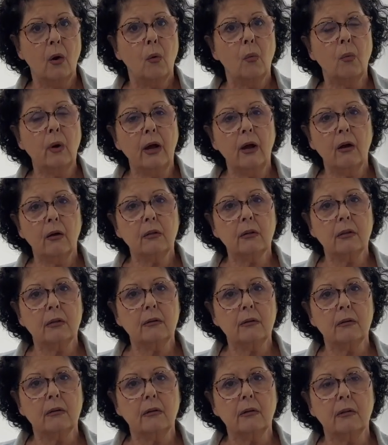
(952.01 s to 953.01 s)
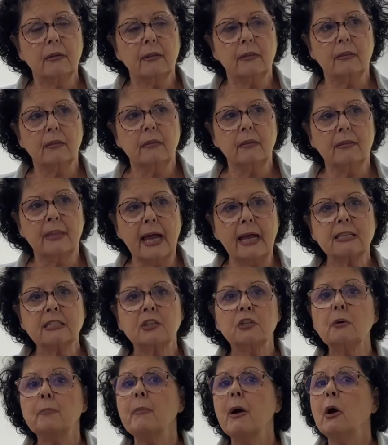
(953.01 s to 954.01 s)
Well,
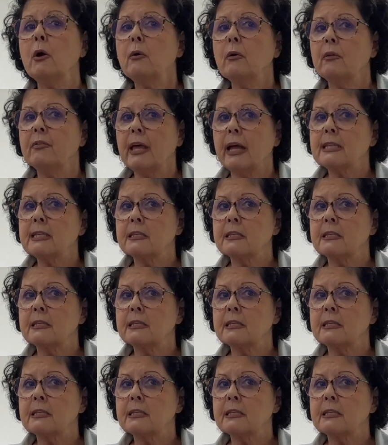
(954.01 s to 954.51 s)
that's the most